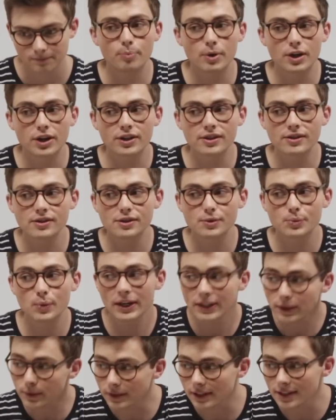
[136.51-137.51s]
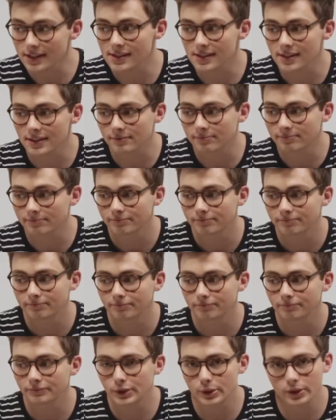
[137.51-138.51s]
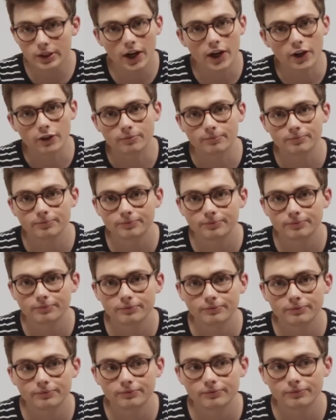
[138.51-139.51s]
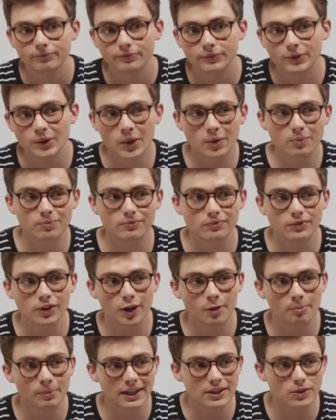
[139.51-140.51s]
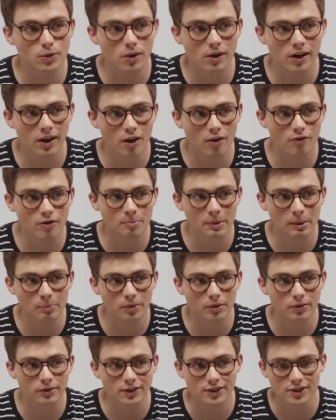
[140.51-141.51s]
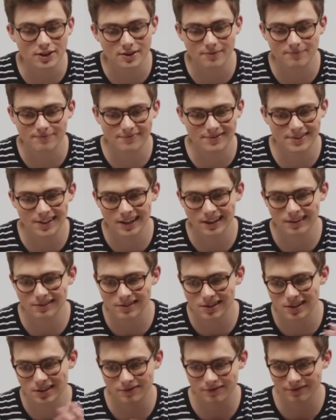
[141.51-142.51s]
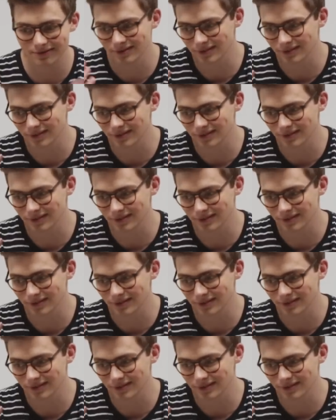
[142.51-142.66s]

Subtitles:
Because when you listen, you learn. You don't learn by talking over people, you're just saying stuff.